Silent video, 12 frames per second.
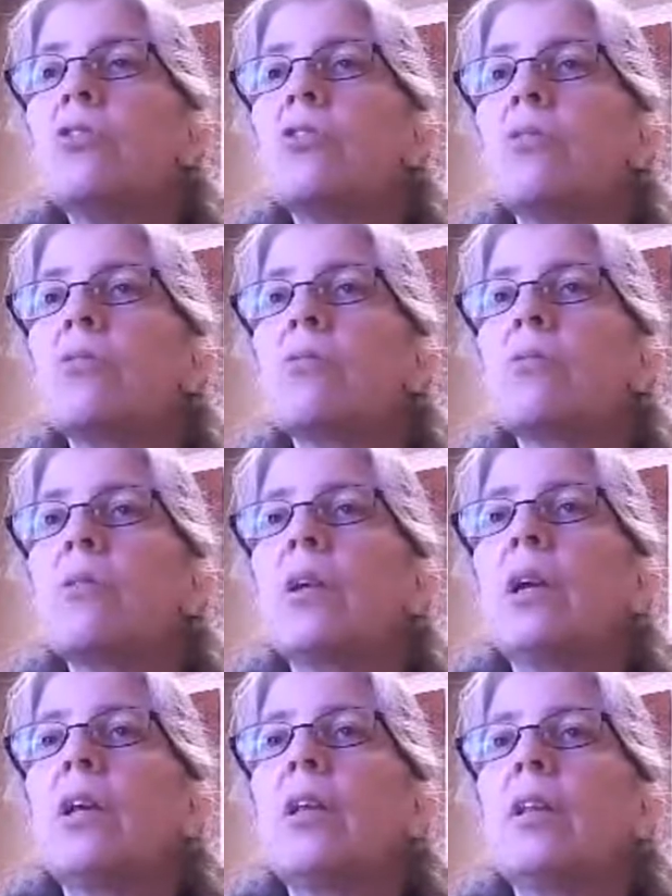
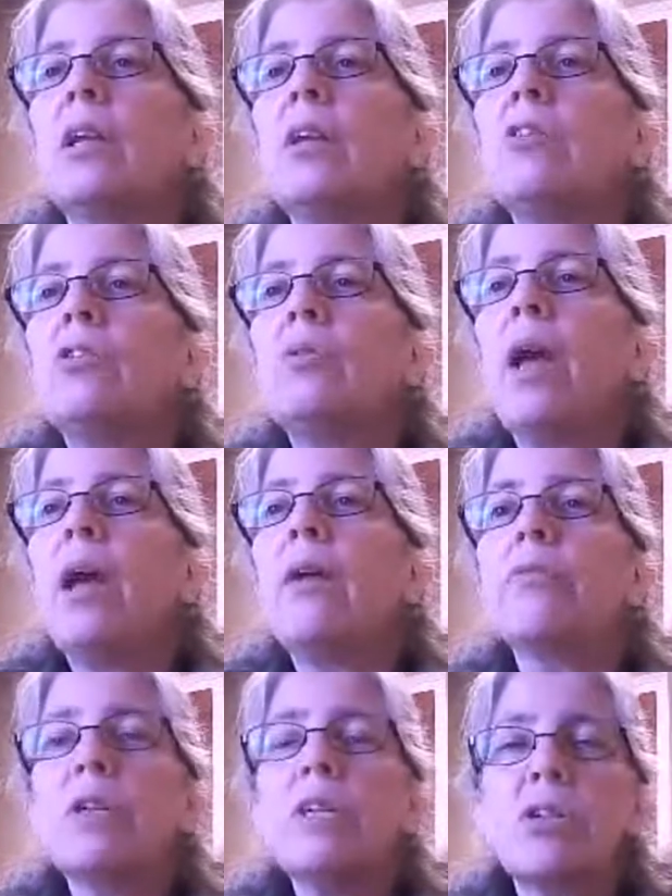credentials. They
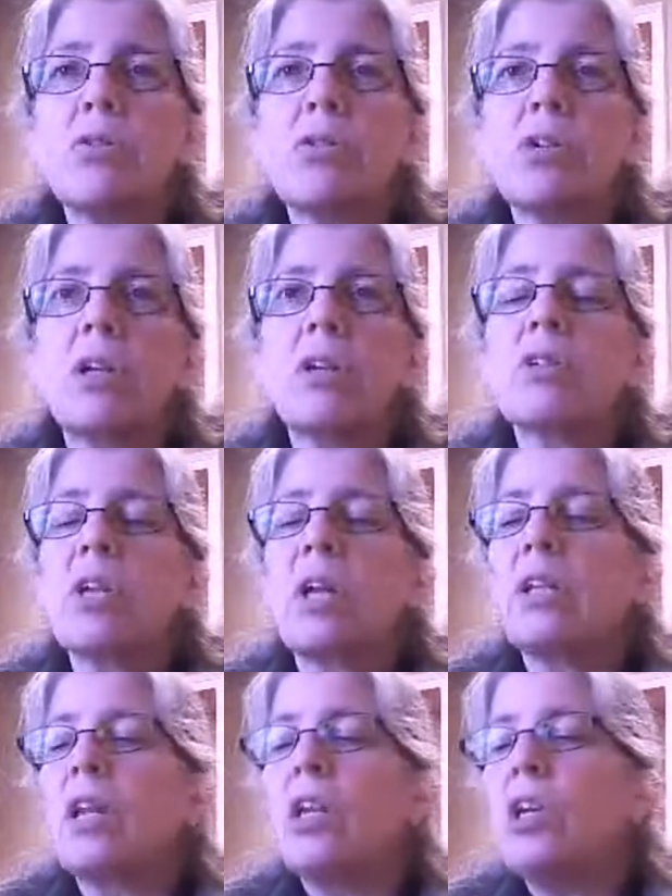do have research on
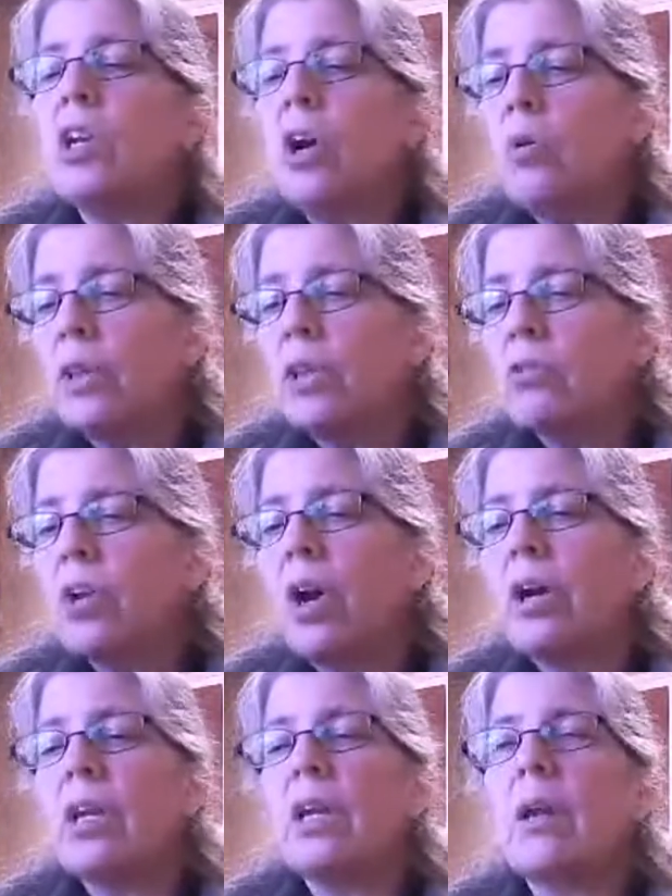their side. They know what
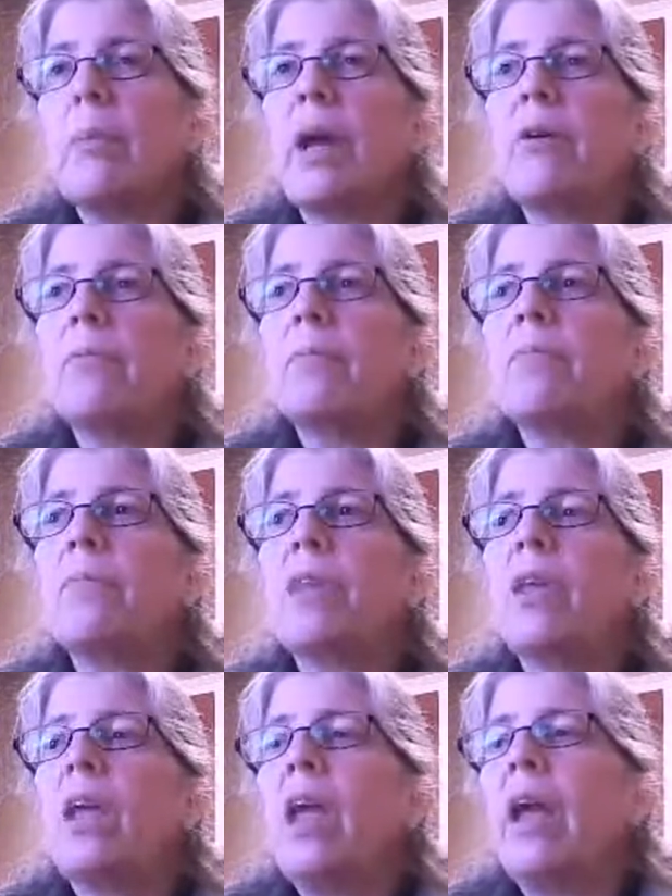they're talking about.
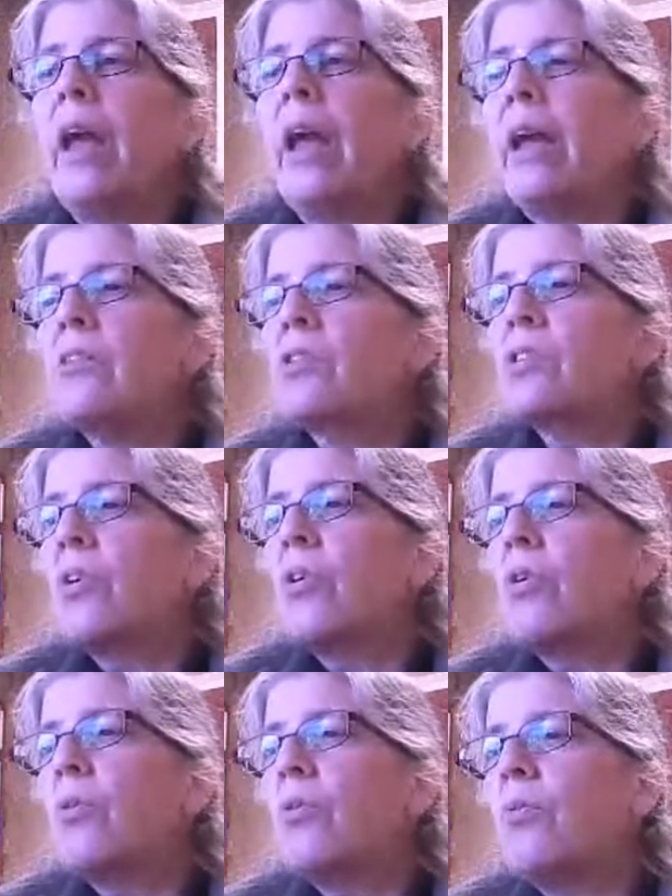And
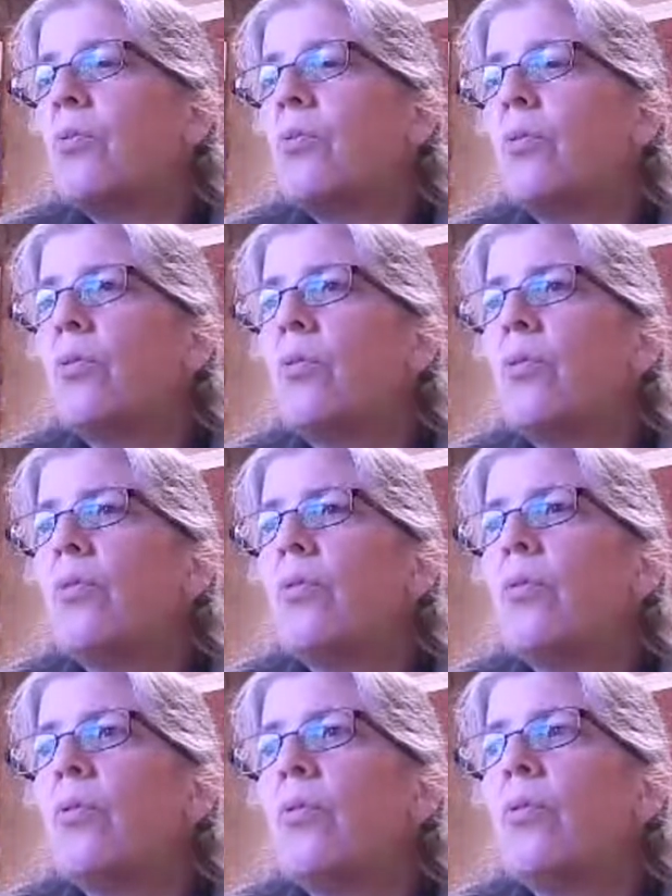so
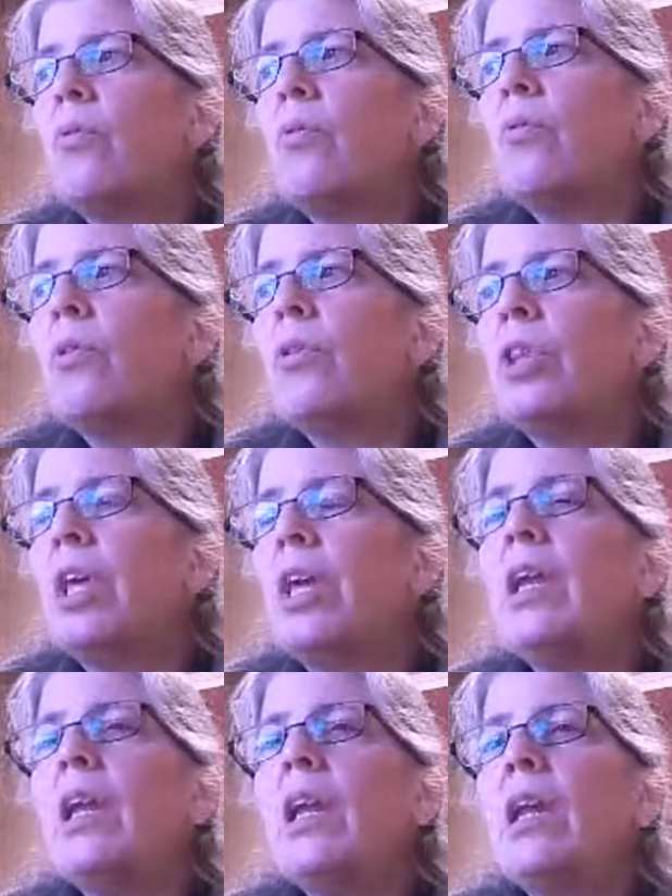
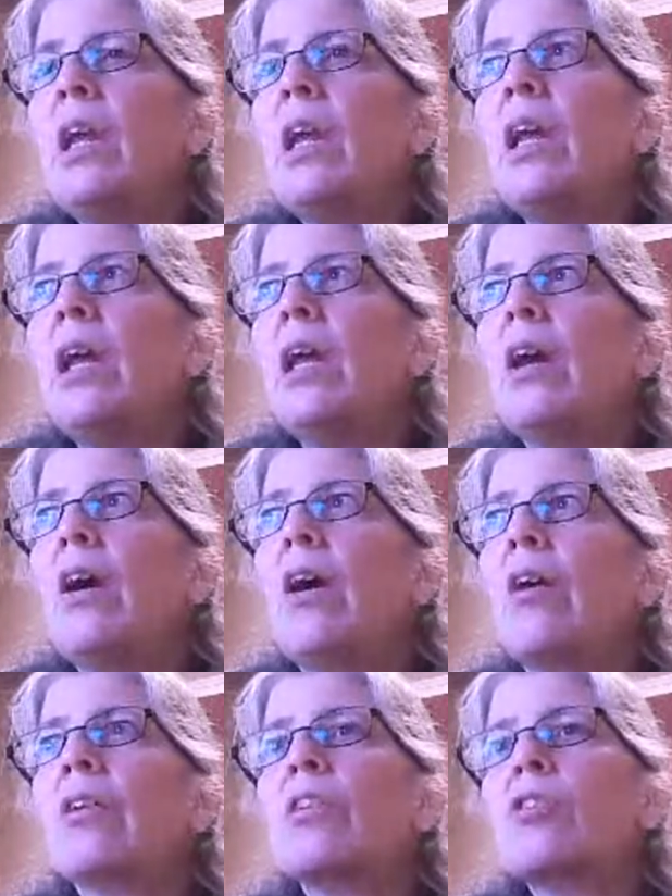they
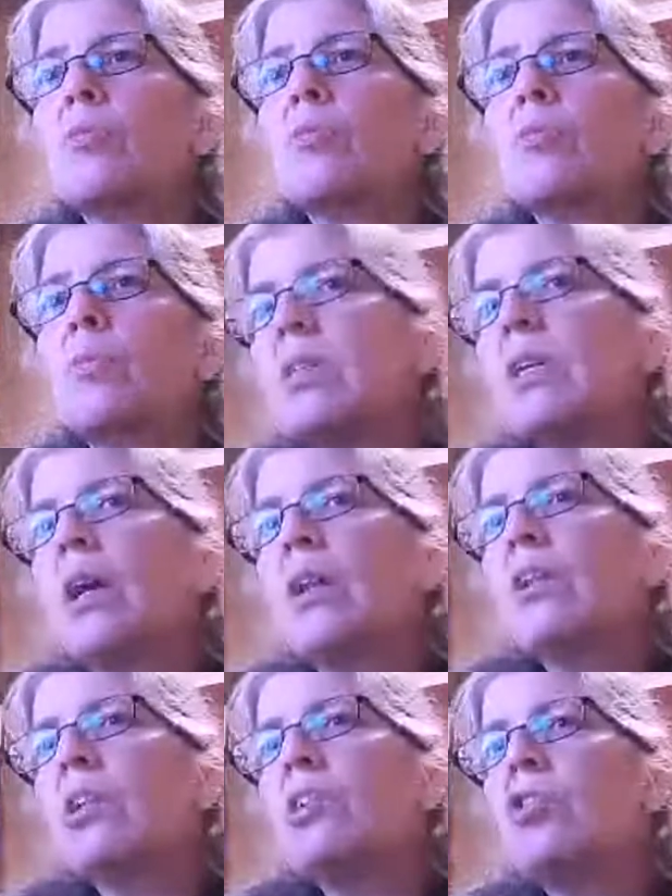are
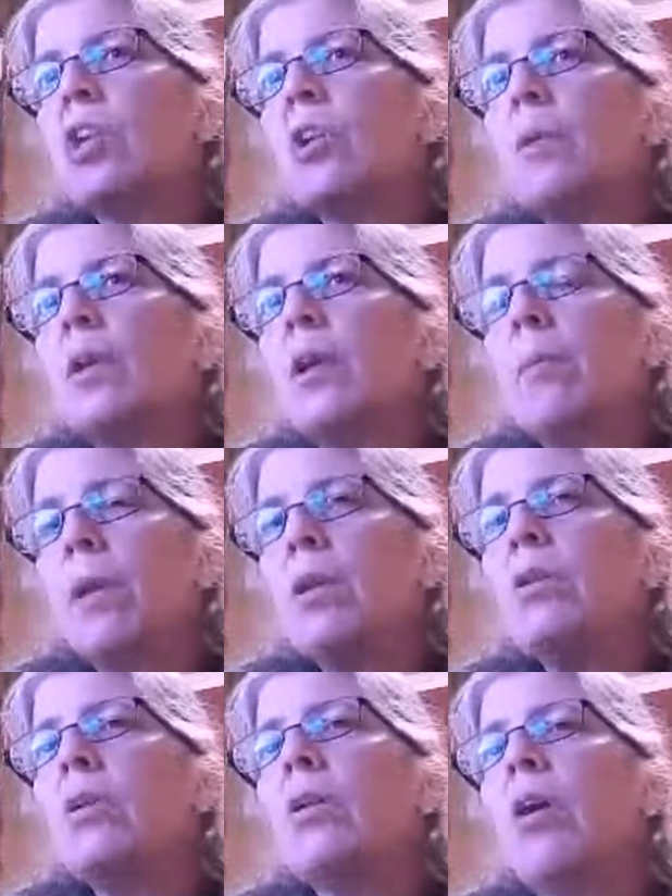expressing a legitimate
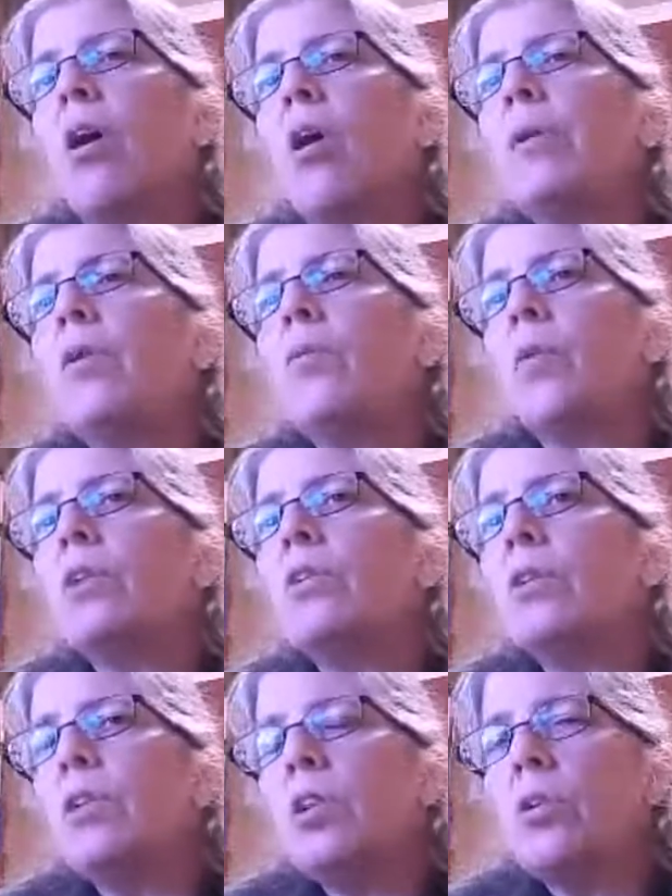opinion,
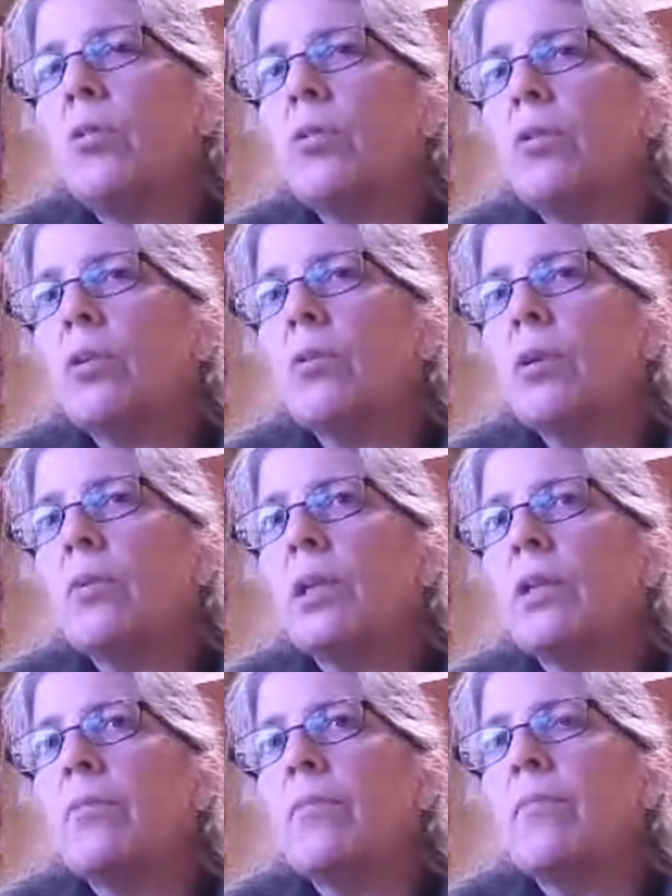albeit one you don't
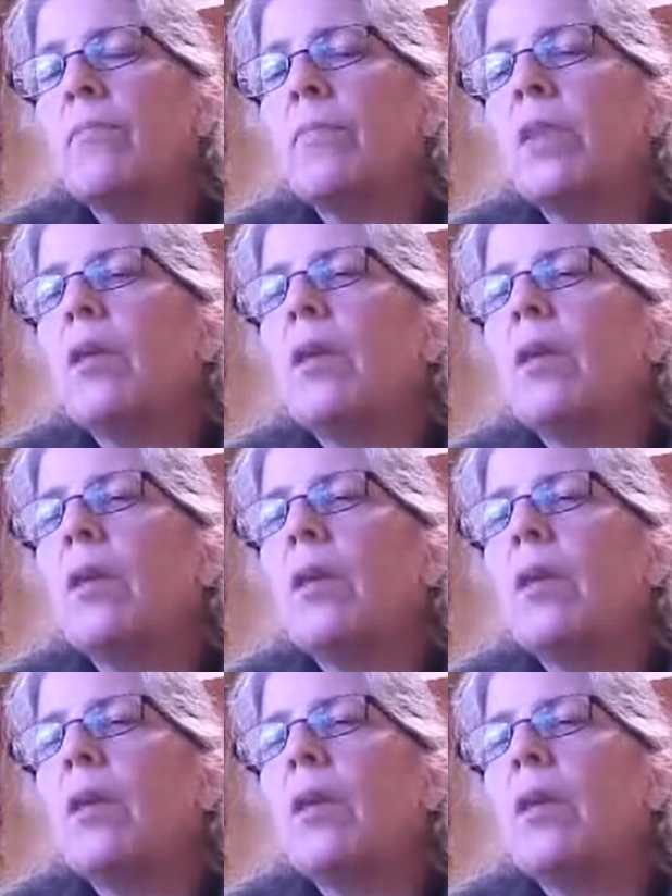agree with.